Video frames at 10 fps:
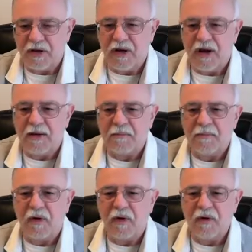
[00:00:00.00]

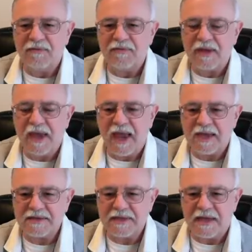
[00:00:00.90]
all of the
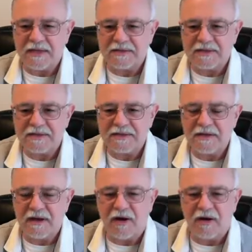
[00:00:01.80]
assets
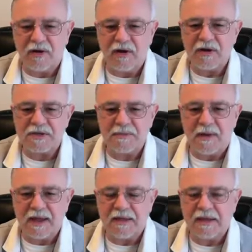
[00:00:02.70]
are lost
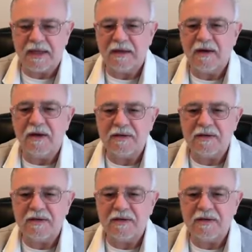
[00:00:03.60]
by the